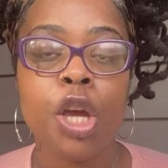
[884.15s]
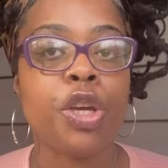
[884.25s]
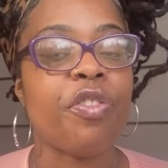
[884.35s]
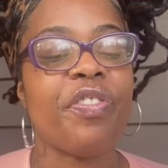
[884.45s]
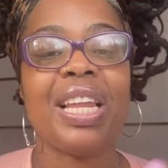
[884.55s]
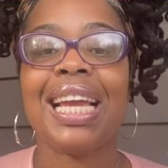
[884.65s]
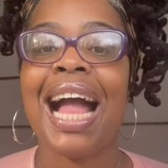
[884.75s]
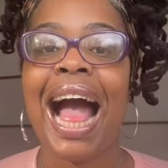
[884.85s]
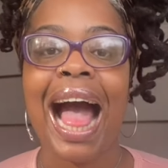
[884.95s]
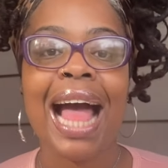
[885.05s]
You're feeling
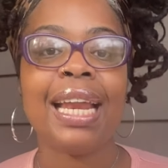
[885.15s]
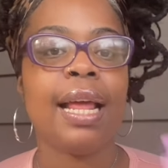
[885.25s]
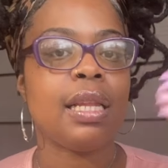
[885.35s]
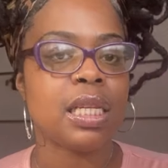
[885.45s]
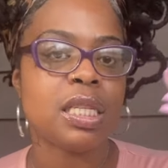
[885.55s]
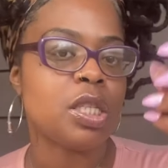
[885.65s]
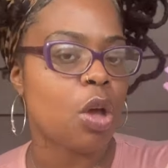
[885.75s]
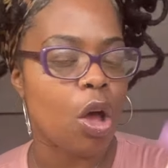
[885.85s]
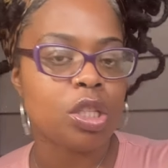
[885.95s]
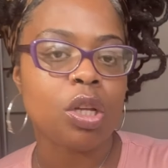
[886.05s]
hot, and this is
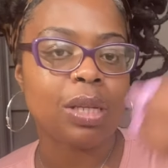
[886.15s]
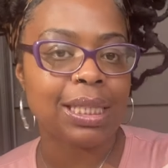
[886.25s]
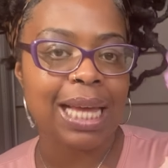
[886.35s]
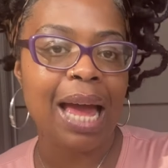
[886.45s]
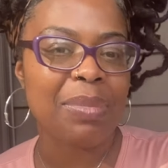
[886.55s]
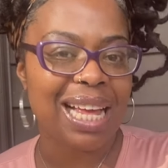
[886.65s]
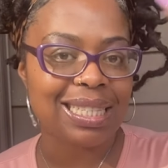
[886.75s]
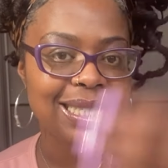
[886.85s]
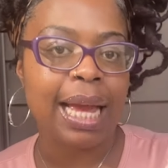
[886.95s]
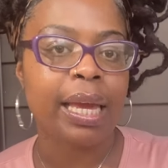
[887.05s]
also the time, that
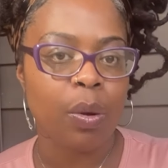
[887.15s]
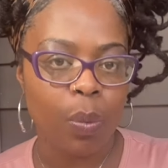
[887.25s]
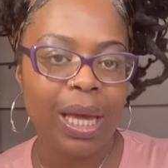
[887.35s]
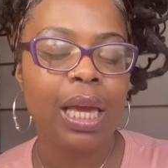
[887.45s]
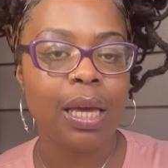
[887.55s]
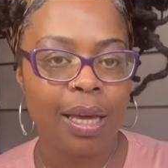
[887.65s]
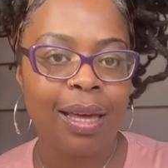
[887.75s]
second week,